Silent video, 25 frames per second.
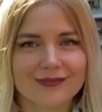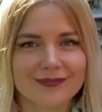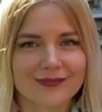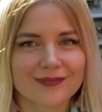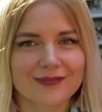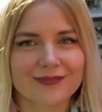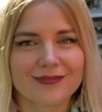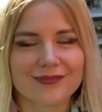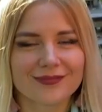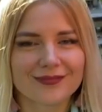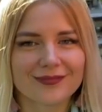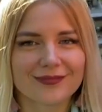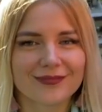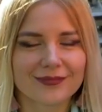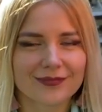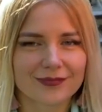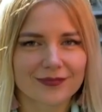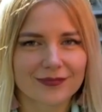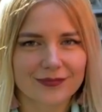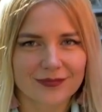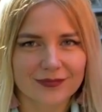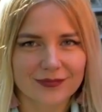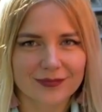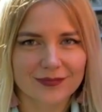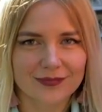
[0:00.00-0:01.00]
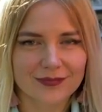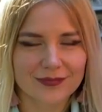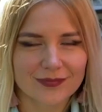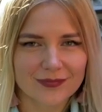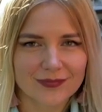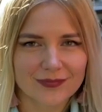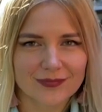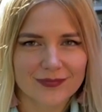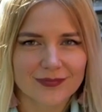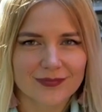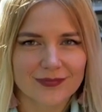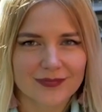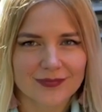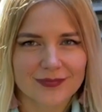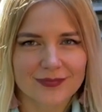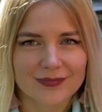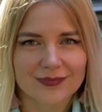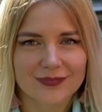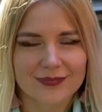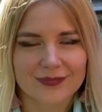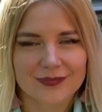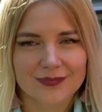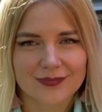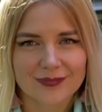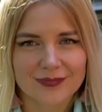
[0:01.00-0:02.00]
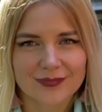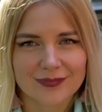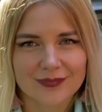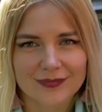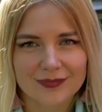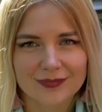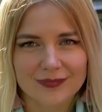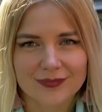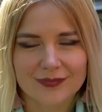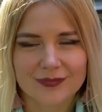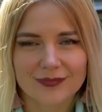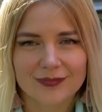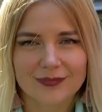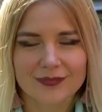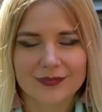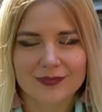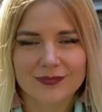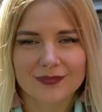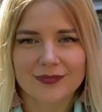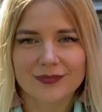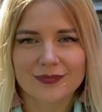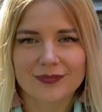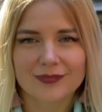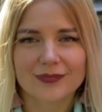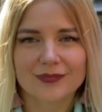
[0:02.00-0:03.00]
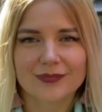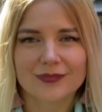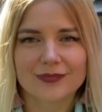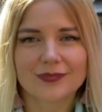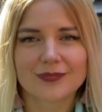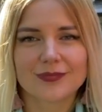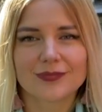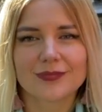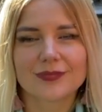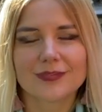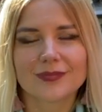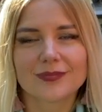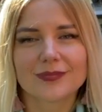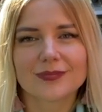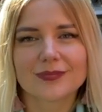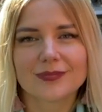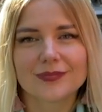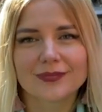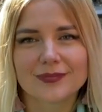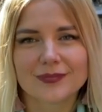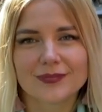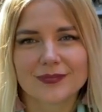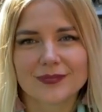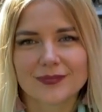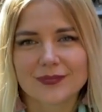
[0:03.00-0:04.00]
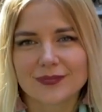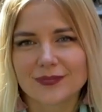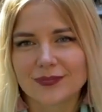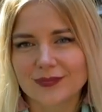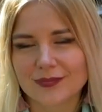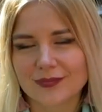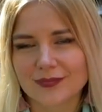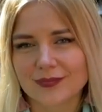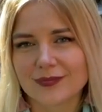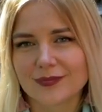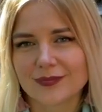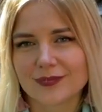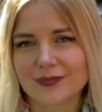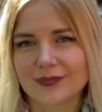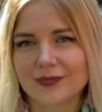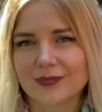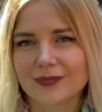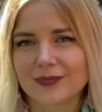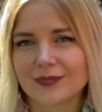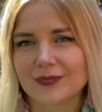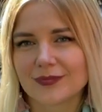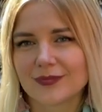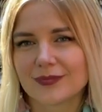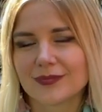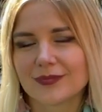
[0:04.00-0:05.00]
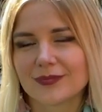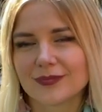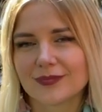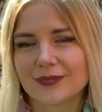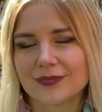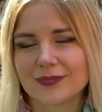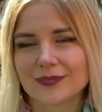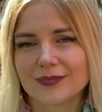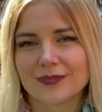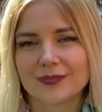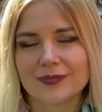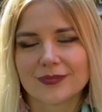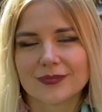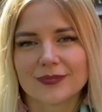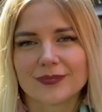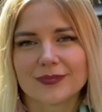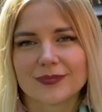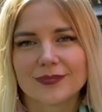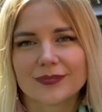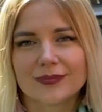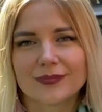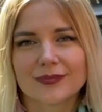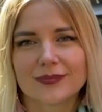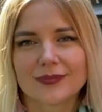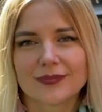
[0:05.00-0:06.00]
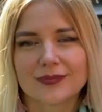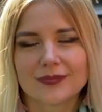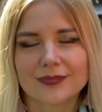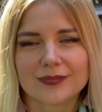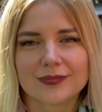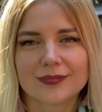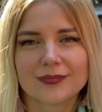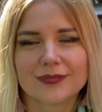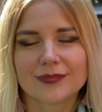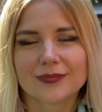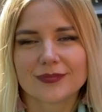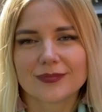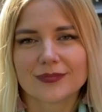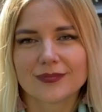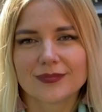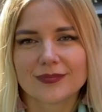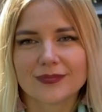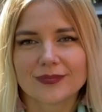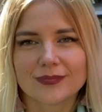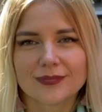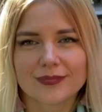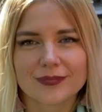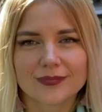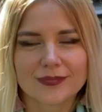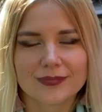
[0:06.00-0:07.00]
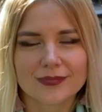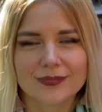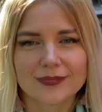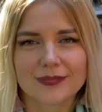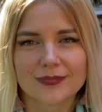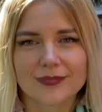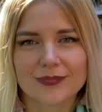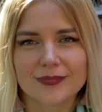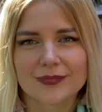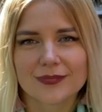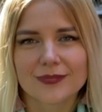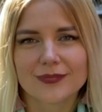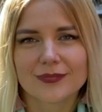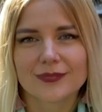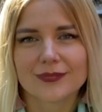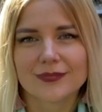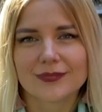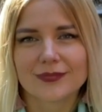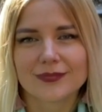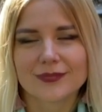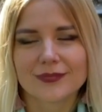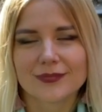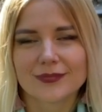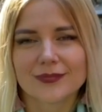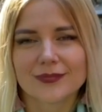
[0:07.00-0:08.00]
(not speaking)